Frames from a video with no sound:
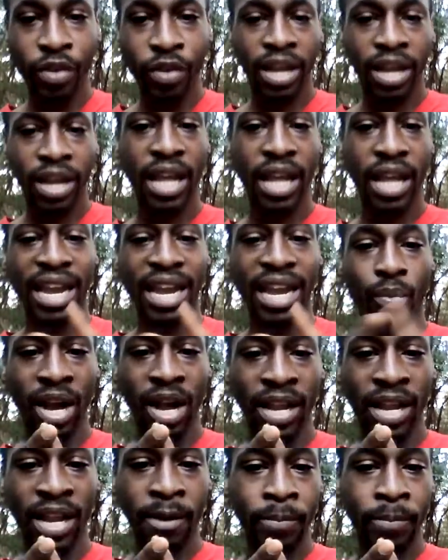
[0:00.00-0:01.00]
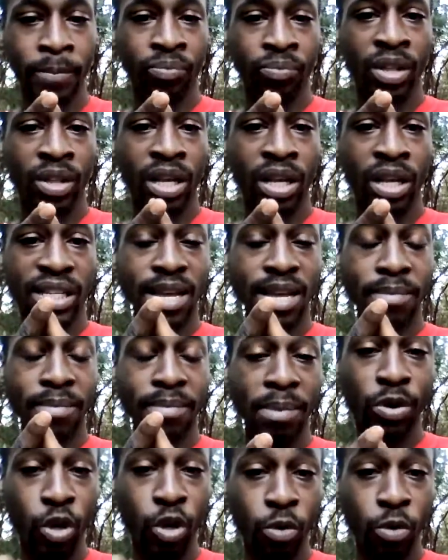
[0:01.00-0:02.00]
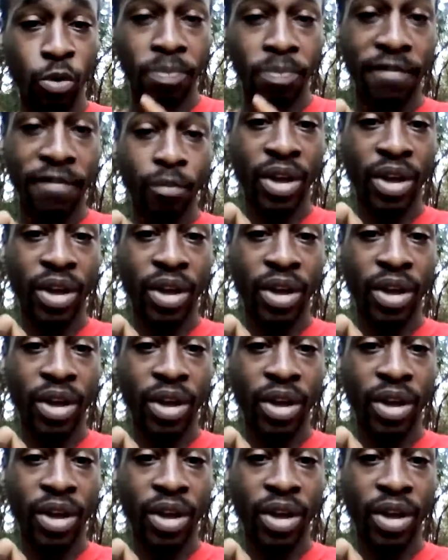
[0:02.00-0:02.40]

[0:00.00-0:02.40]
and they running. It's some people you beefing with